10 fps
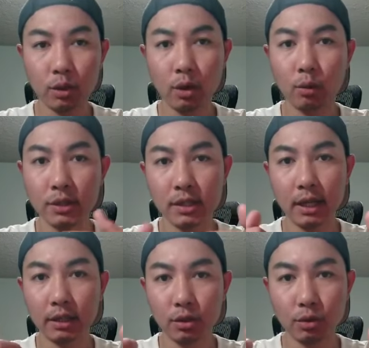we
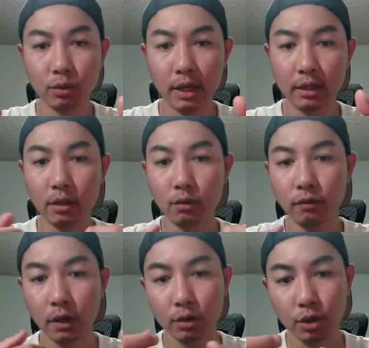always like to get
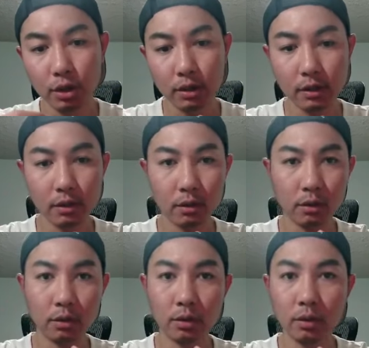new functions
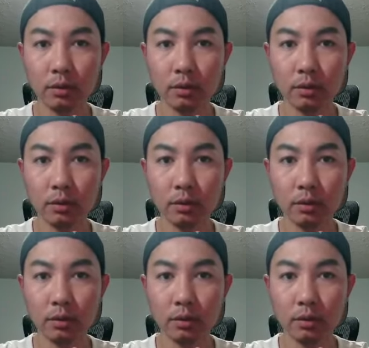or